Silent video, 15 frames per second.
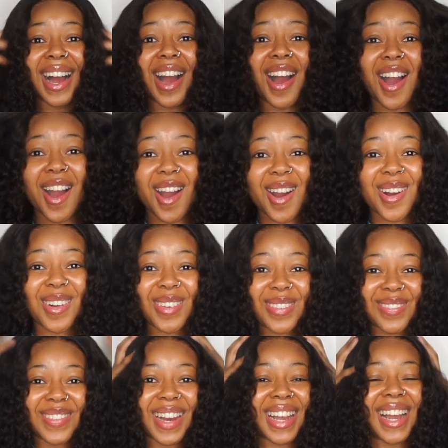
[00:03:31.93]
Oh
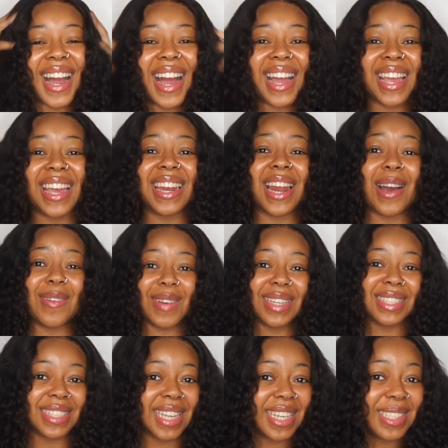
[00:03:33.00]
my god, I cannot wait
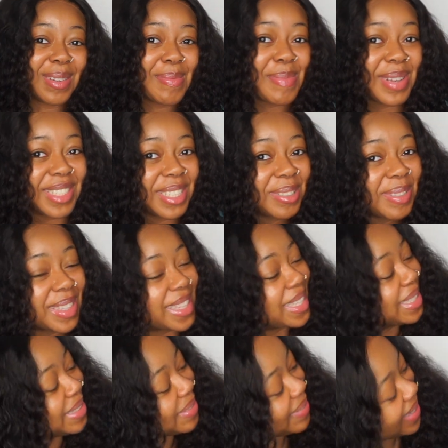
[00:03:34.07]
to take some pictures with
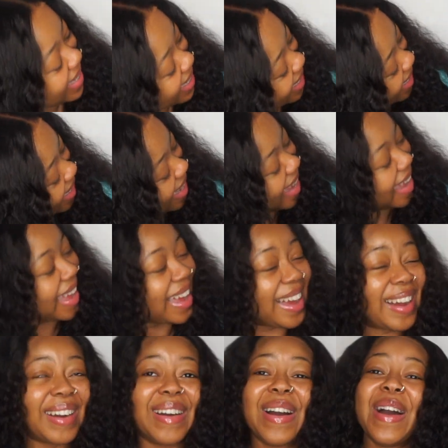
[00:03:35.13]
this wig,
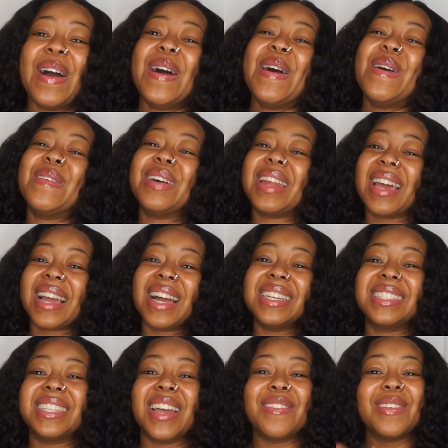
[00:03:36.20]
y'all. Well, like I
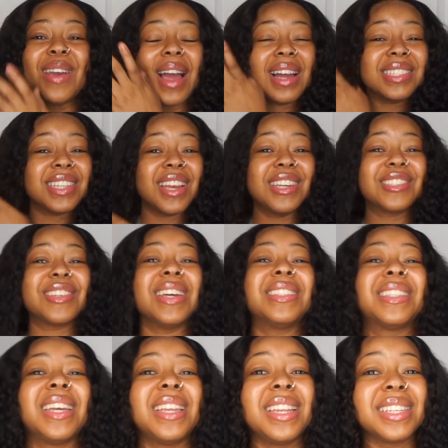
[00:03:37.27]
said, if you guys are
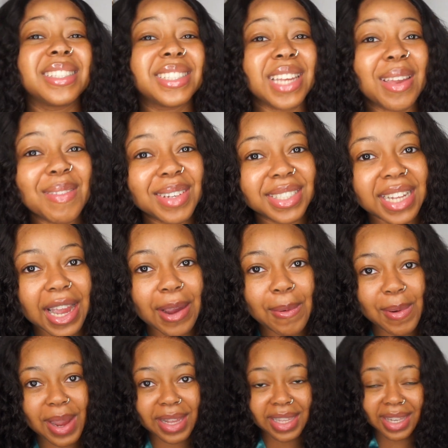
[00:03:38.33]
interested in this same exact
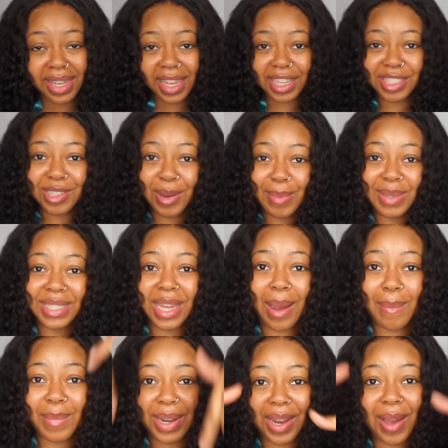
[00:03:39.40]
wig, the link is going to be
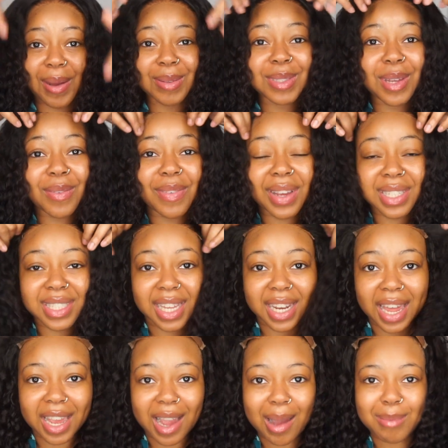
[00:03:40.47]
down below. Don't forget to
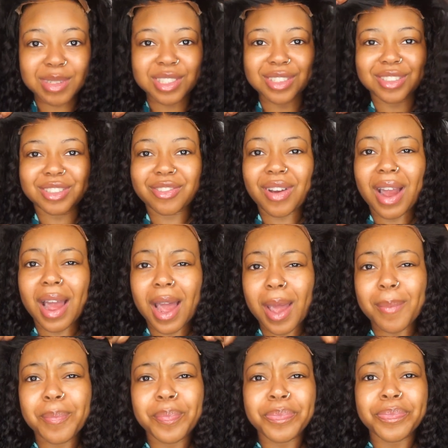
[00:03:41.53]
like, comment, subscribe.